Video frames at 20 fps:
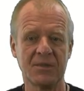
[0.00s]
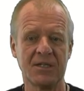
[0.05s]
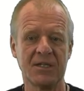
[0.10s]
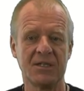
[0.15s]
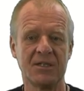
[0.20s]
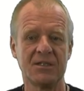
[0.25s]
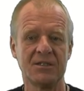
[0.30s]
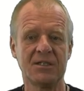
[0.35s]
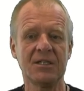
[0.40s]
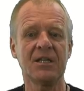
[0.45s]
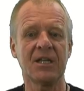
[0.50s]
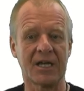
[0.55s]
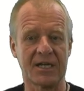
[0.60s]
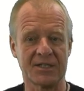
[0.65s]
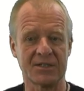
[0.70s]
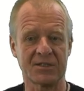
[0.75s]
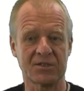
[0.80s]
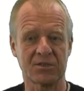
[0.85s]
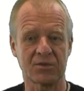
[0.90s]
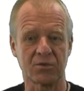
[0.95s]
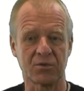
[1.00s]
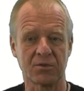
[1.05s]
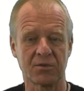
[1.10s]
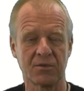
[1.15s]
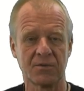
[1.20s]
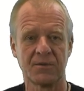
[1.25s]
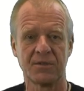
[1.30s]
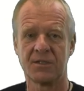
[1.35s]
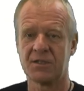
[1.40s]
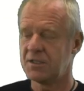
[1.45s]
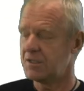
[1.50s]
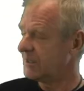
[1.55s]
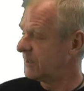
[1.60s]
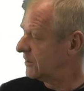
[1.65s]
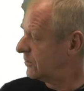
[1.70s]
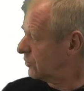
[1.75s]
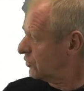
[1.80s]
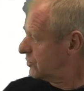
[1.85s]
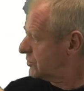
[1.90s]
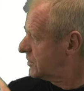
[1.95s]
In our example, this
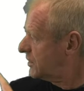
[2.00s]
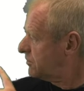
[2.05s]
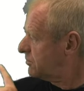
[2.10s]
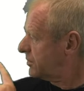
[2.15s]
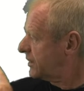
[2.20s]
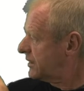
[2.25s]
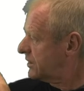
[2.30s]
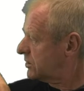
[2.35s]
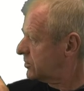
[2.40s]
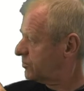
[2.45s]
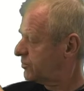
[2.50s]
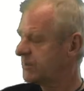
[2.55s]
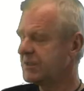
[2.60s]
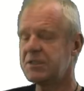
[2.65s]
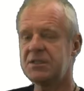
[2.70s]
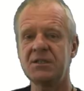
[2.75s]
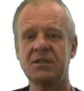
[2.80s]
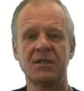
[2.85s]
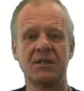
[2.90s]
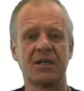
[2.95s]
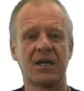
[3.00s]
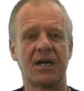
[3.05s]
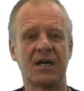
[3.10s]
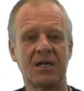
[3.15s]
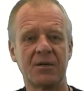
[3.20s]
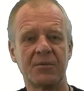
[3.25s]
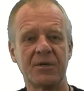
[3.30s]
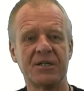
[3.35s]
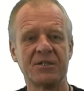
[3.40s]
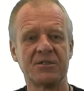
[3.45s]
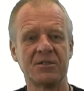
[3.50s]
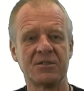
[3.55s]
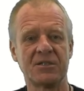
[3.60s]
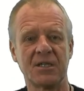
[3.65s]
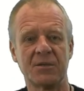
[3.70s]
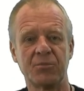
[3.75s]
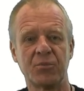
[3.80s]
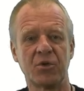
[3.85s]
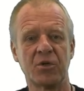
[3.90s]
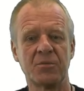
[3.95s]
drill bit works with a power of
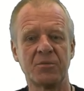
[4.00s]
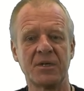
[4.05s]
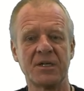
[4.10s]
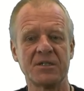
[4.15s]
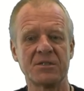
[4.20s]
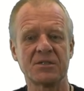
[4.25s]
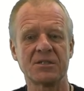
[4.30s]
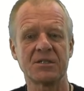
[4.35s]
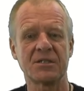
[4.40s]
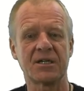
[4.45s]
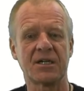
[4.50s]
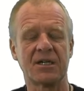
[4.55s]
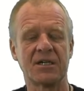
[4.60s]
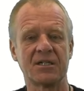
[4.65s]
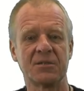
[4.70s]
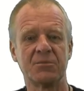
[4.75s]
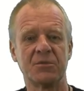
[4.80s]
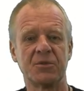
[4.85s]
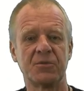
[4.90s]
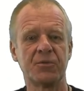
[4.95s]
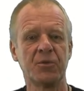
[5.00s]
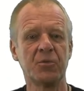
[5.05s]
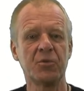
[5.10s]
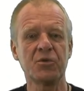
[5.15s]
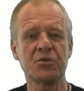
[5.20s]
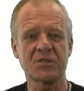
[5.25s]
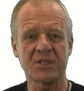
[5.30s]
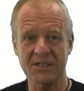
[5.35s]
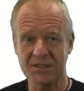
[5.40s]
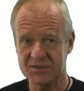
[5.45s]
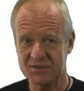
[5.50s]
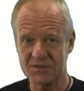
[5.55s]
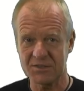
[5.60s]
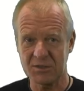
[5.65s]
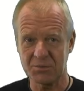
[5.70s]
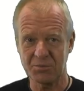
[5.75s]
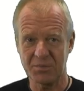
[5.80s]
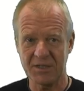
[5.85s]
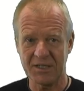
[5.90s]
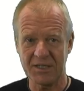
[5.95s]
48 kilowatts or
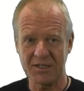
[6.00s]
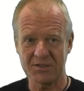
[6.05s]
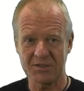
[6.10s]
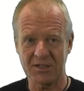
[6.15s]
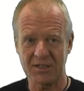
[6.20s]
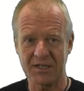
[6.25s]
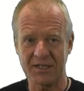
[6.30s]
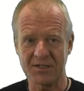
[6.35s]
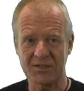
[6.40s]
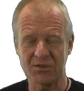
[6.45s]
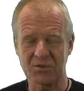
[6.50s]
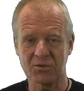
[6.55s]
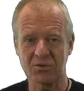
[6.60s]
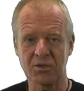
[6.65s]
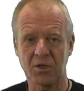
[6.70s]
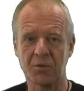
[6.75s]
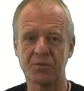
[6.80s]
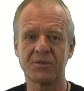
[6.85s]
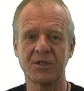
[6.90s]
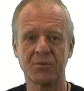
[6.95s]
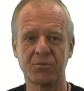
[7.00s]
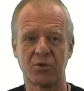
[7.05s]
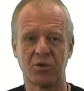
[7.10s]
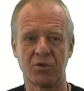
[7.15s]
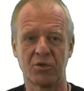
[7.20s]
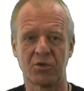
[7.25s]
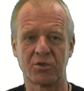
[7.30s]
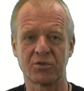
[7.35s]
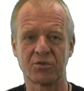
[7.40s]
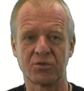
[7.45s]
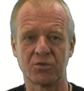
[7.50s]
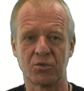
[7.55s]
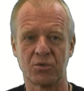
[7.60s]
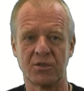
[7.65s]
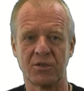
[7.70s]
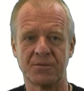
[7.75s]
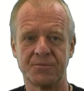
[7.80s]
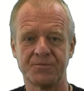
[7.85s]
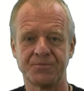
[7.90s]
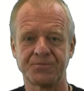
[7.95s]
65 horsepower on the bottom of the borehole.
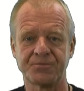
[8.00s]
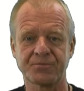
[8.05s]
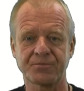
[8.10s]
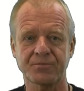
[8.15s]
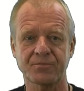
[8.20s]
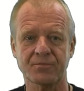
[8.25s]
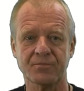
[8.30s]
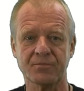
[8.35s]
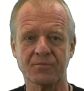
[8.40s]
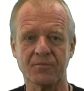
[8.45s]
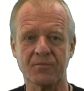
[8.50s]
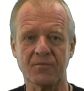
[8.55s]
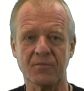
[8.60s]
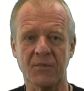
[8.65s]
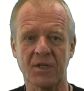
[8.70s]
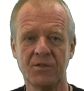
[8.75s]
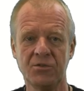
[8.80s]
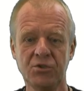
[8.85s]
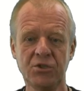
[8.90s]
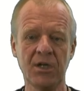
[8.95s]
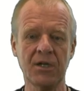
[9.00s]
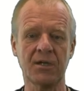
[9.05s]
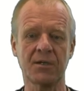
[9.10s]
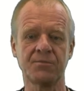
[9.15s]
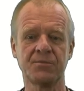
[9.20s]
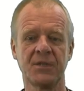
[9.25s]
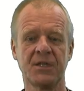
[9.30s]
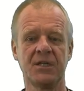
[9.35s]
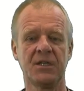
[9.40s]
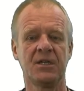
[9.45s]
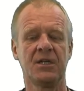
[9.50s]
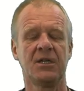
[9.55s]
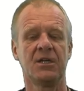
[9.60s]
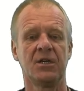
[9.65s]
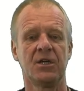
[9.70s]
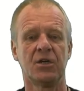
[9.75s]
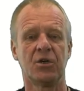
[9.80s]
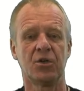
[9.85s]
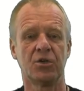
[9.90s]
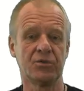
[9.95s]
So by observing the
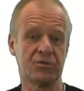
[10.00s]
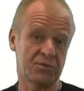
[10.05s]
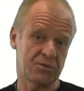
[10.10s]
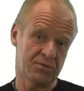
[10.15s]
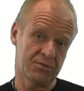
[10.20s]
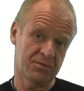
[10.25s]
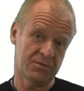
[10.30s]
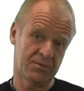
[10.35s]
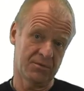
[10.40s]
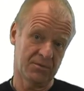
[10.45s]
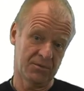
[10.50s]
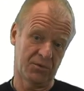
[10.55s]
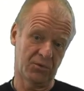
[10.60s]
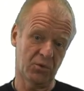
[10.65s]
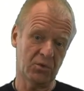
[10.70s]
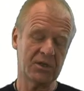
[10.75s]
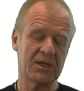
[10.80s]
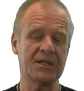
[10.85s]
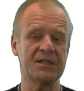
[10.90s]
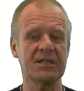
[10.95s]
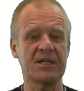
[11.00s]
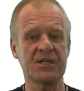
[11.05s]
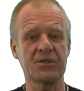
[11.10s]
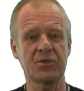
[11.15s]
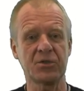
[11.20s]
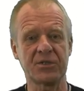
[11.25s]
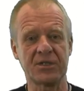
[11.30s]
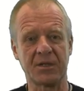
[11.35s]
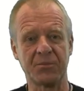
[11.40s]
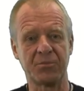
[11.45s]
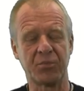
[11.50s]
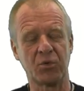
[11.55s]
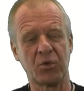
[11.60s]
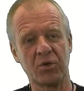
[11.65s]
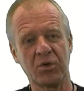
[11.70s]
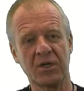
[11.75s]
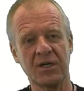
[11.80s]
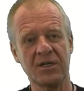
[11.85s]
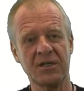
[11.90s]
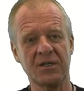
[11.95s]
operational parameters of the mud
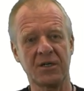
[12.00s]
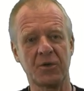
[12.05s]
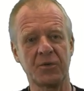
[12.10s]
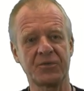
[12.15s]
pumps,